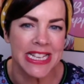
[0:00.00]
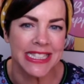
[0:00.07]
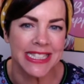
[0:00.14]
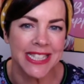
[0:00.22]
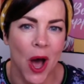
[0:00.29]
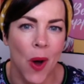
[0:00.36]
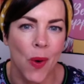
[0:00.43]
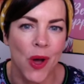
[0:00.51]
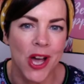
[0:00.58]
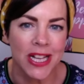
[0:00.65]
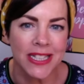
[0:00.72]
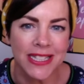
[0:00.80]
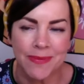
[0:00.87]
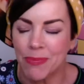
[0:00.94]
So,
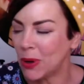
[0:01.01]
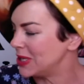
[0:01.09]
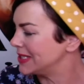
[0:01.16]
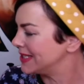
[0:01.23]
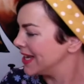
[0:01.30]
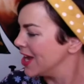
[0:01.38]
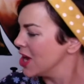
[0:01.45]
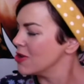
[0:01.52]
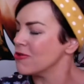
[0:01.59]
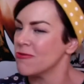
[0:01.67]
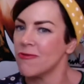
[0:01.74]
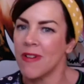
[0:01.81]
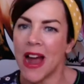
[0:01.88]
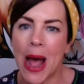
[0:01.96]
girls and boys,
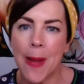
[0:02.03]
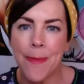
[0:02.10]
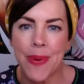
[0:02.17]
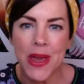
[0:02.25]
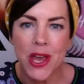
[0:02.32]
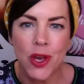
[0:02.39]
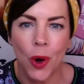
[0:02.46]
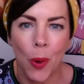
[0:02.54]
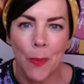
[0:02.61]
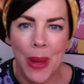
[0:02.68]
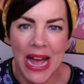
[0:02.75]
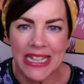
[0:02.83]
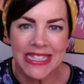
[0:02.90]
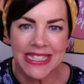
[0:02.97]
grab your
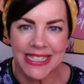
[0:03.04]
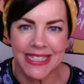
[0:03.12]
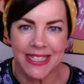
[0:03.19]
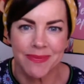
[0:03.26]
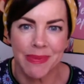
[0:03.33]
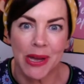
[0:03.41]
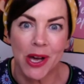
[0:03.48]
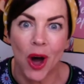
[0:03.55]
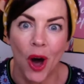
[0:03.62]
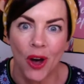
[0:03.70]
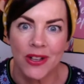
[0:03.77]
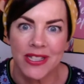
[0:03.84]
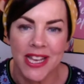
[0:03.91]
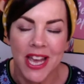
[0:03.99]
pencils
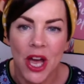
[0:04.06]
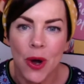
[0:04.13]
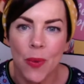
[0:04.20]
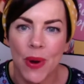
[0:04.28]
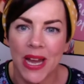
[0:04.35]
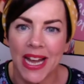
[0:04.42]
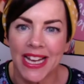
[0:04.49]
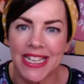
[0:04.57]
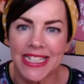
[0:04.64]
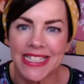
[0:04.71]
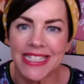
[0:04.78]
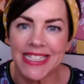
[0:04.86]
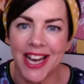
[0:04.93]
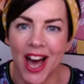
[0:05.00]
because we are going to
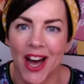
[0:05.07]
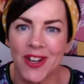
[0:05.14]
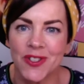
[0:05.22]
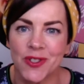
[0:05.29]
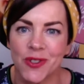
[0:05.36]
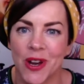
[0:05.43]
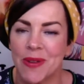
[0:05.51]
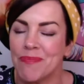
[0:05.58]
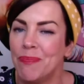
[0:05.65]
start drawing.